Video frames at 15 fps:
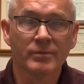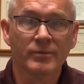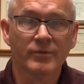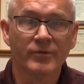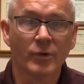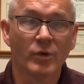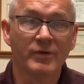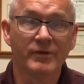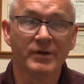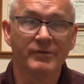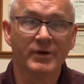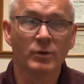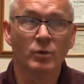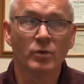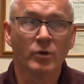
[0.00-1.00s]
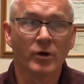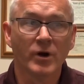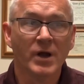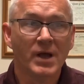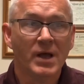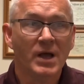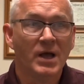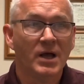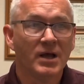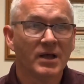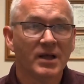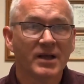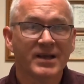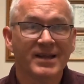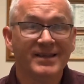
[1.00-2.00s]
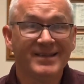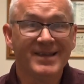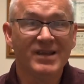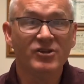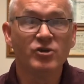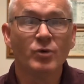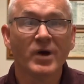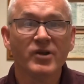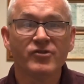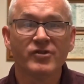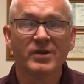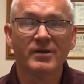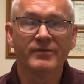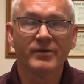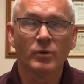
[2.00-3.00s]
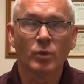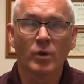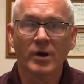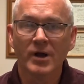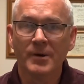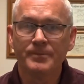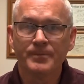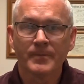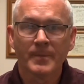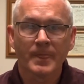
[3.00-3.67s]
So if it were a continuation, if it were